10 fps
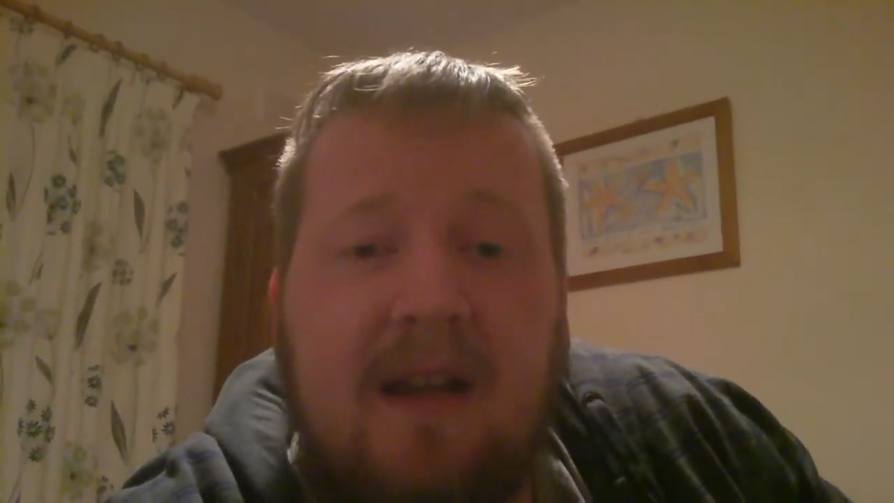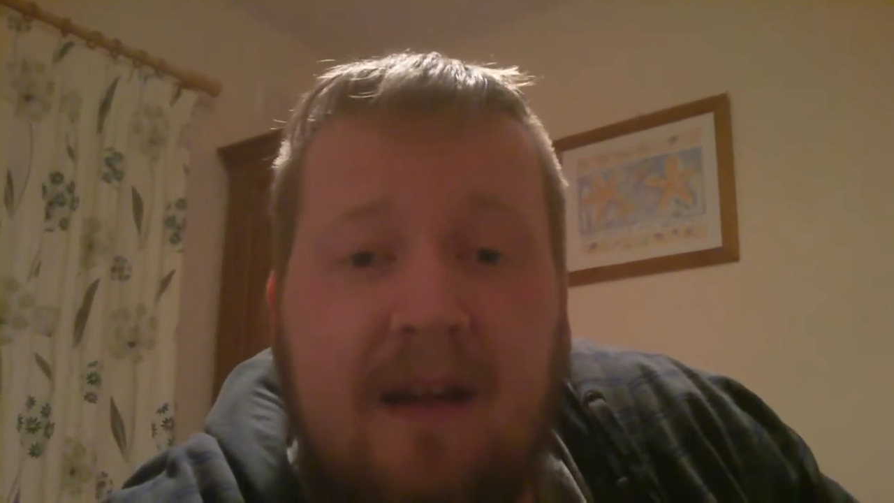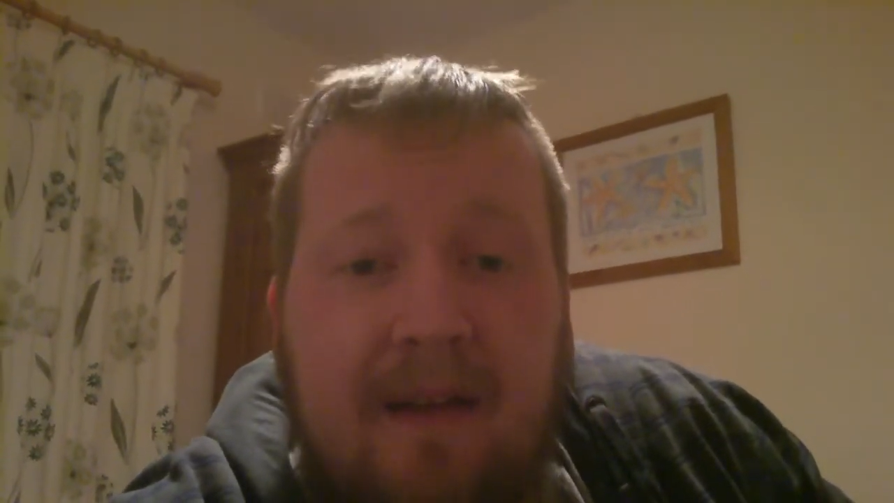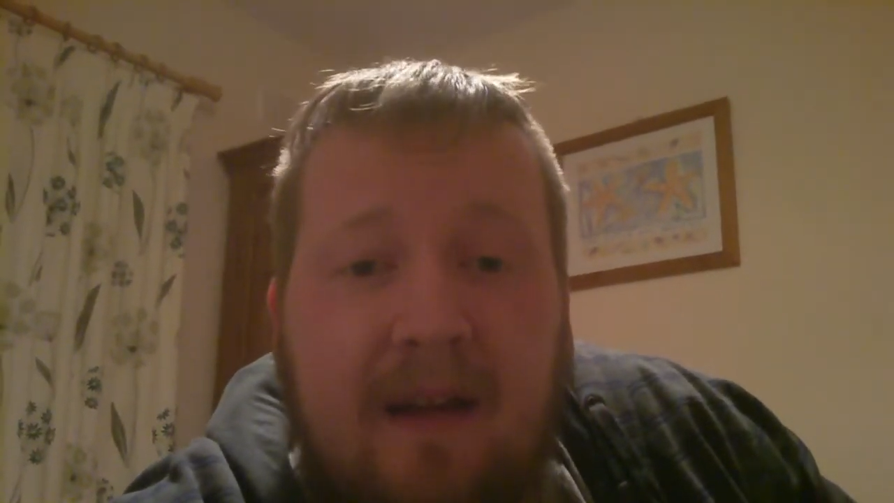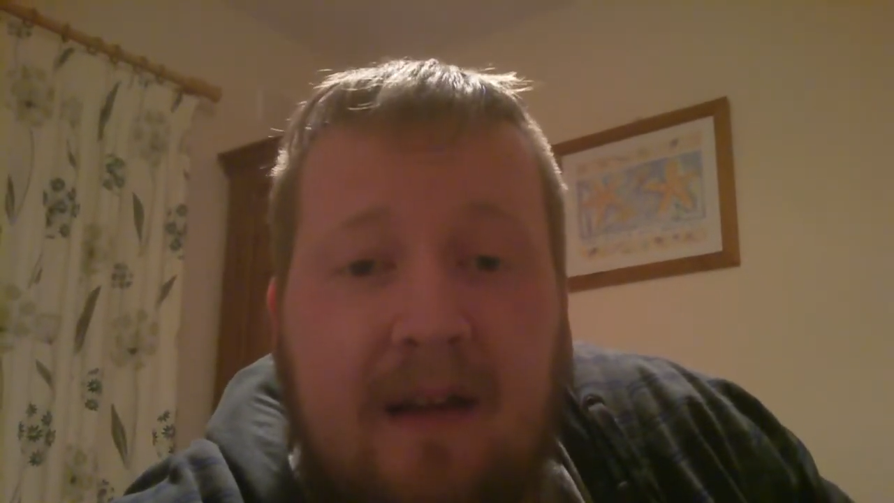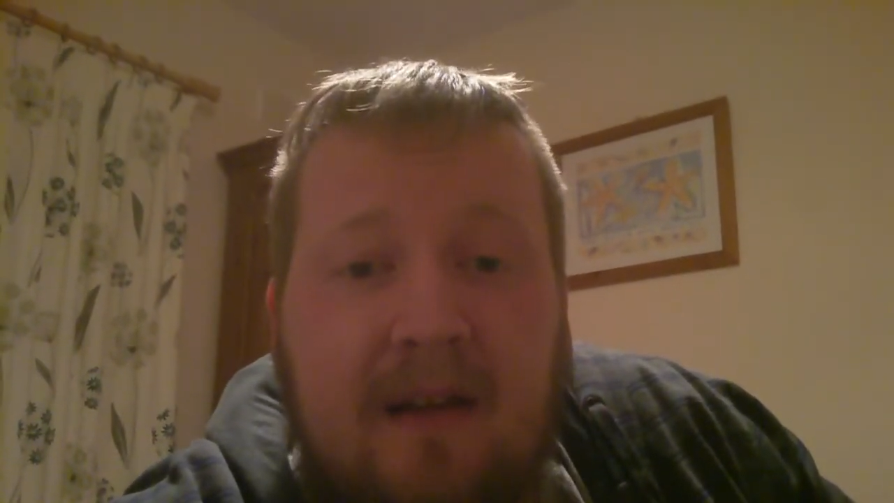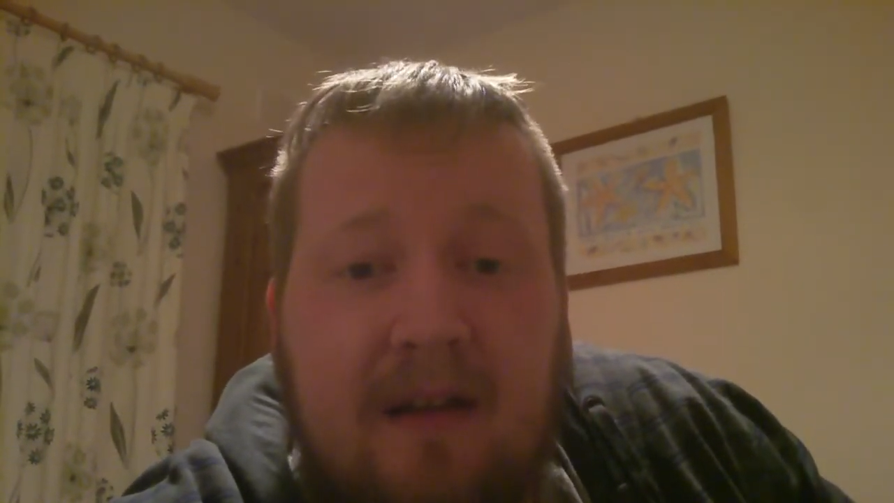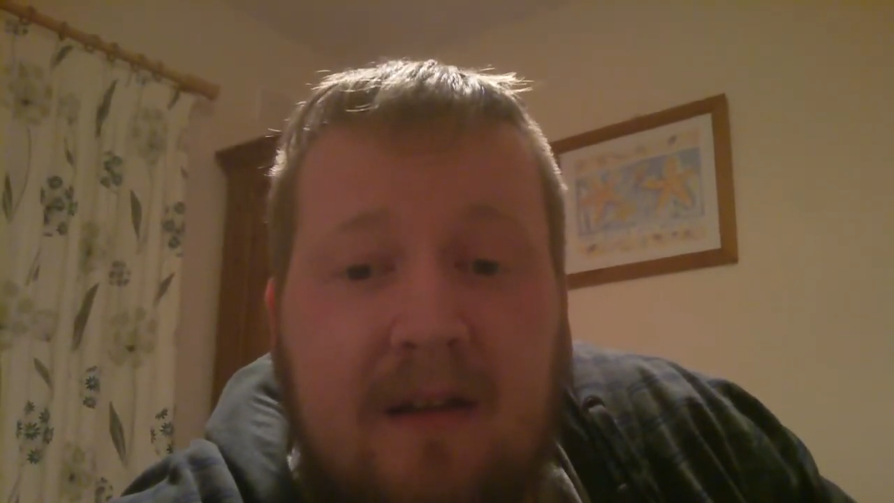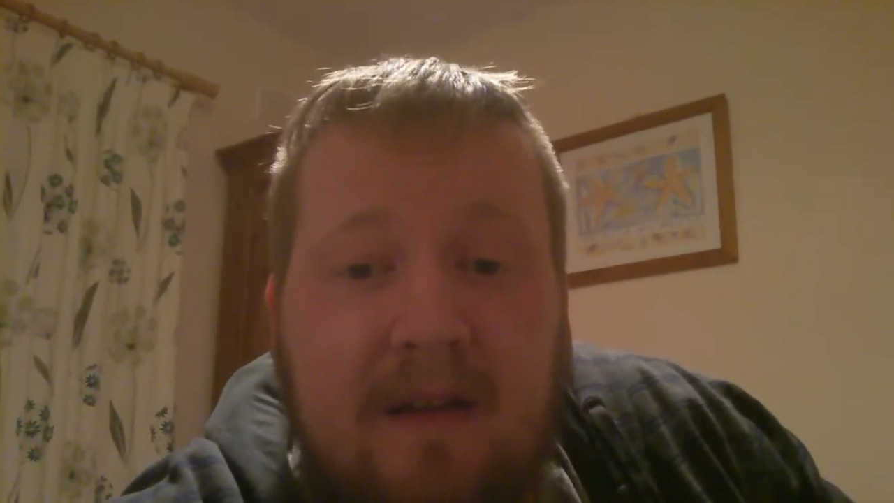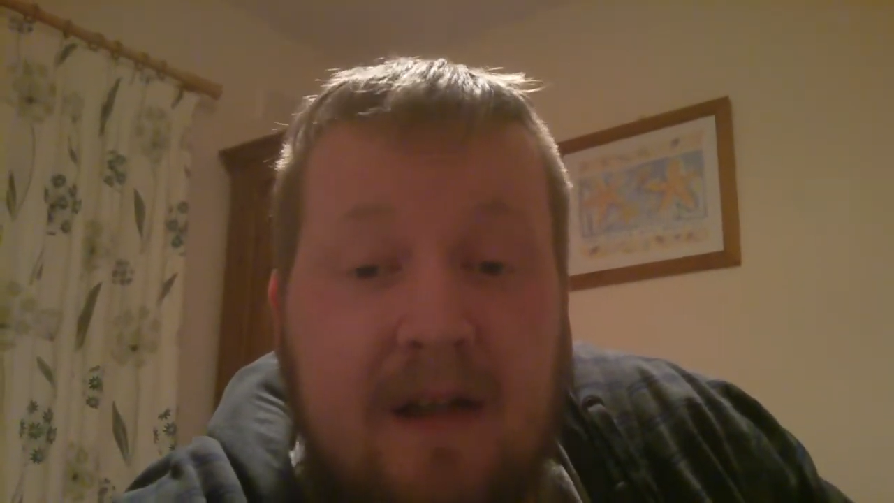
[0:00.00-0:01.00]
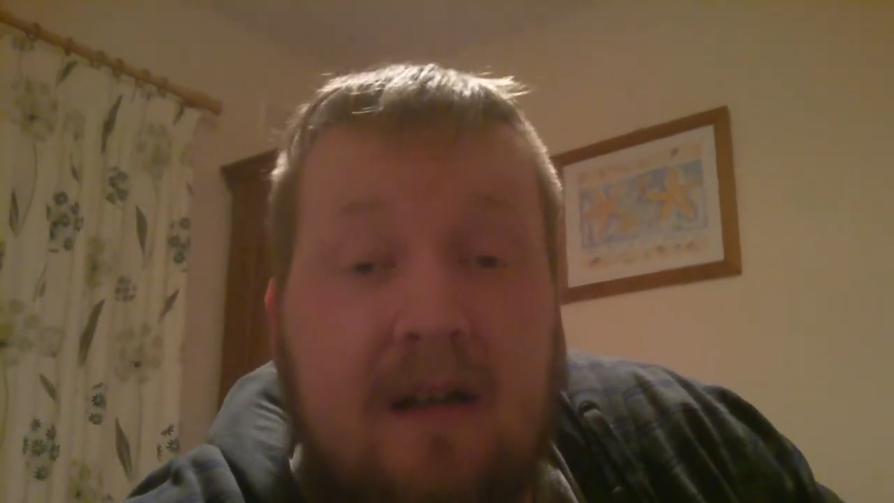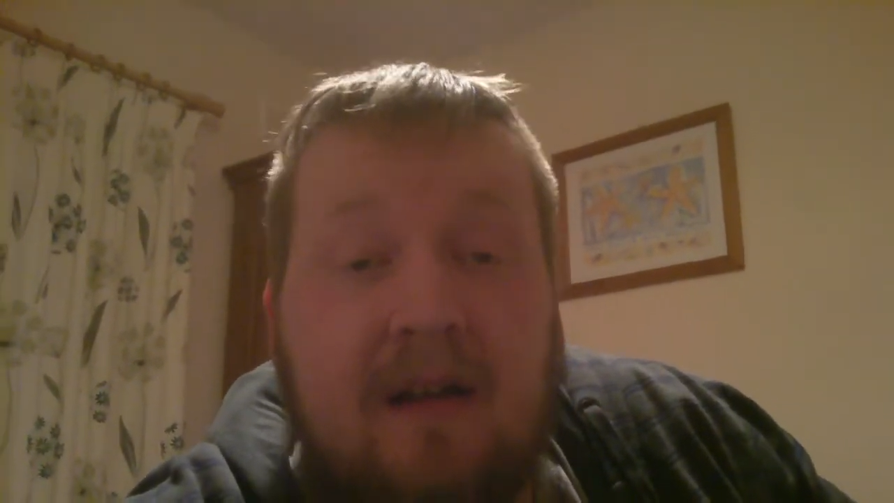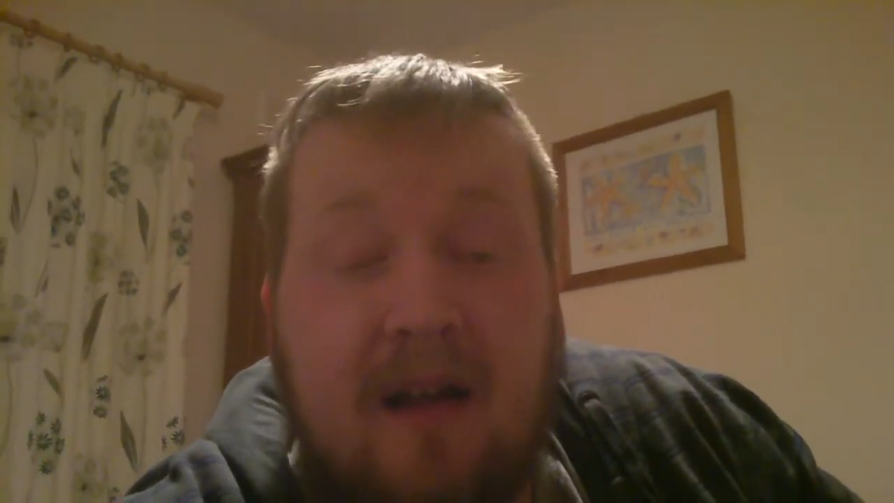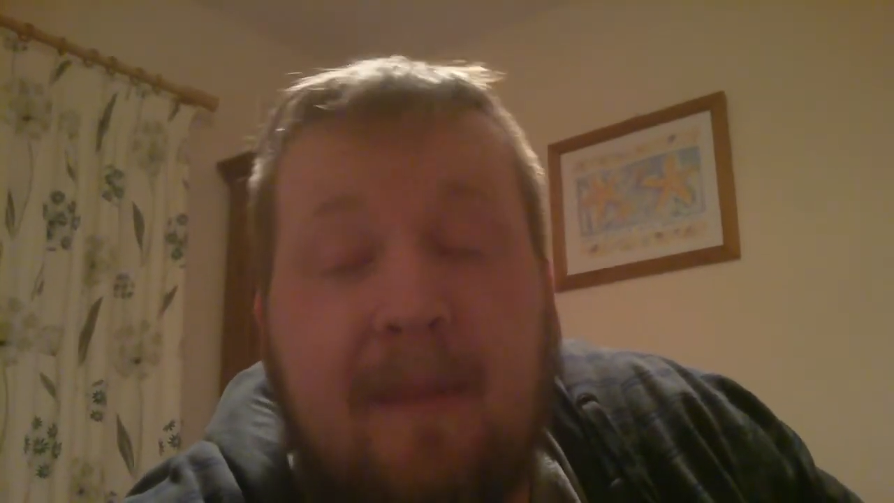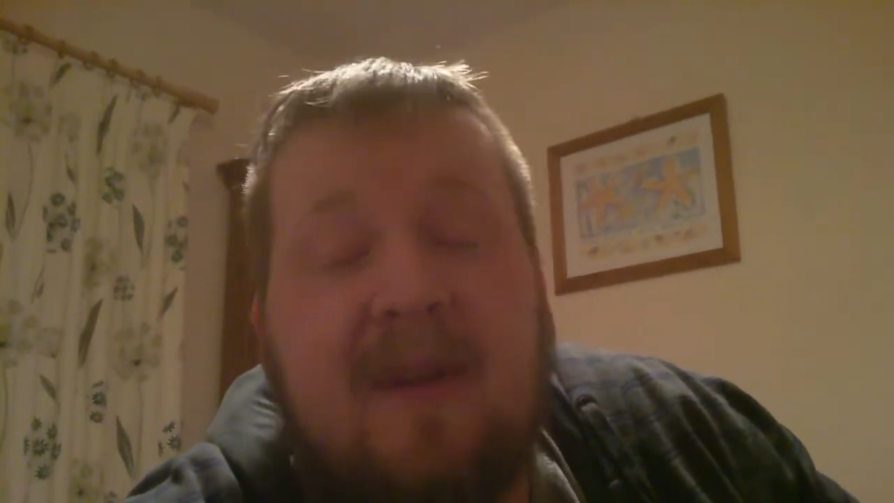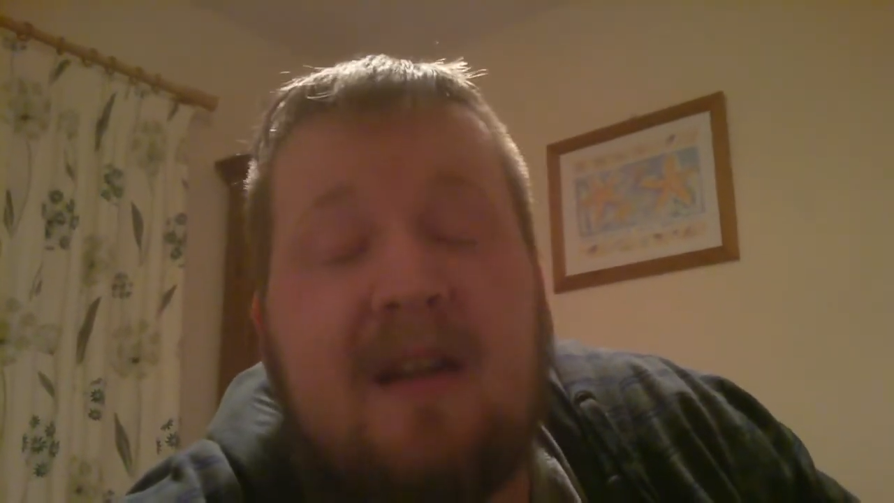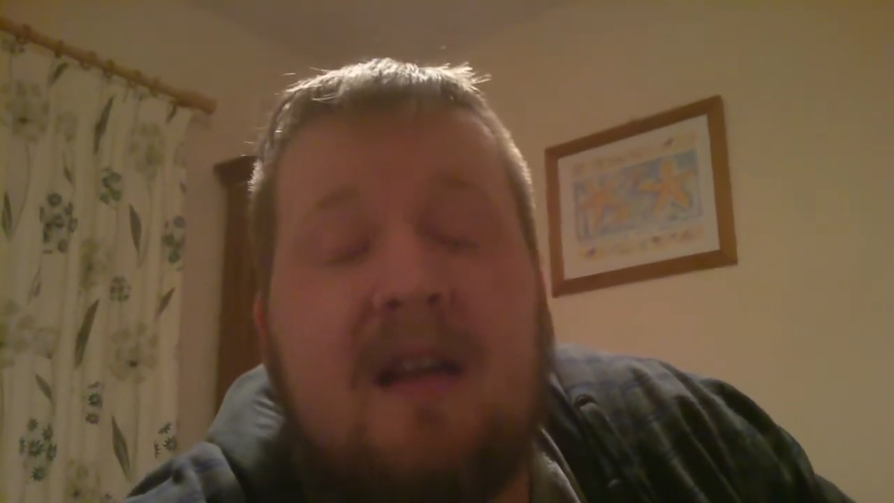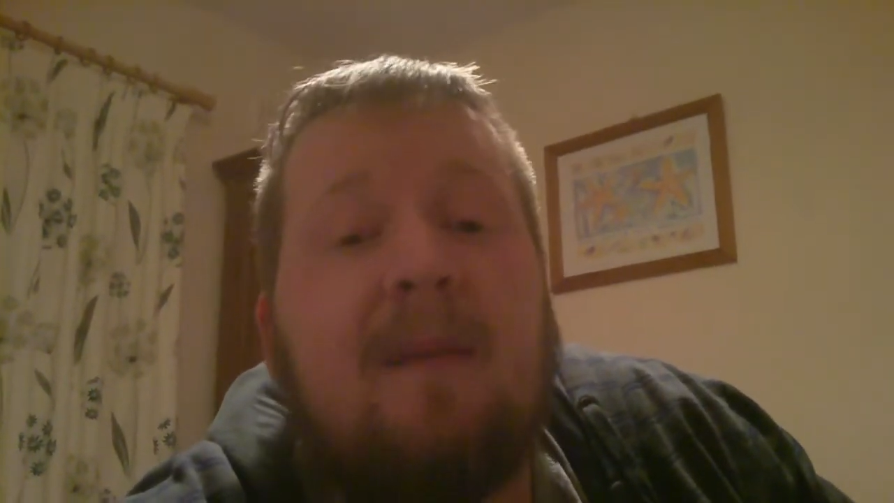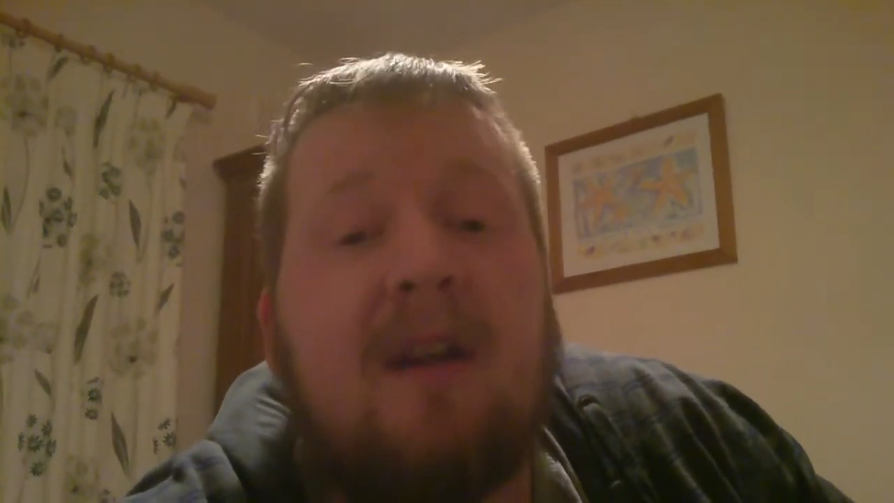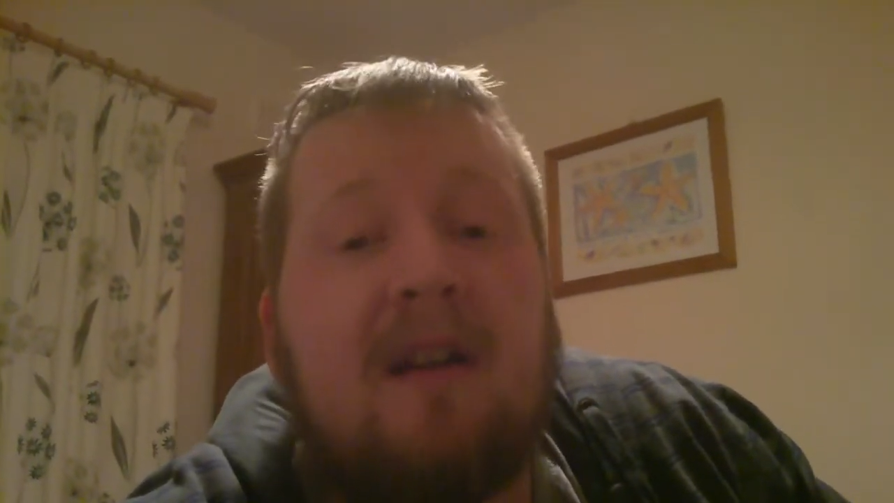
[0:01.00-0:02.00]
I then got a copy of
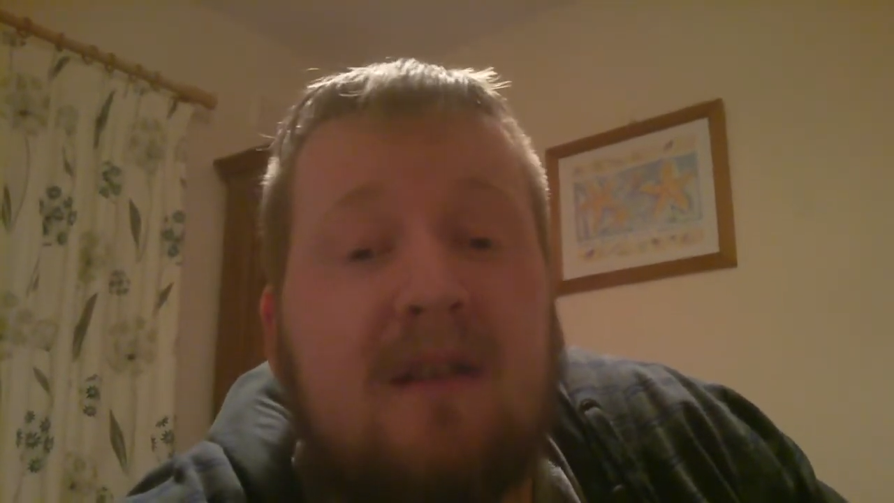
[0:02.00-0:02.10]
the email,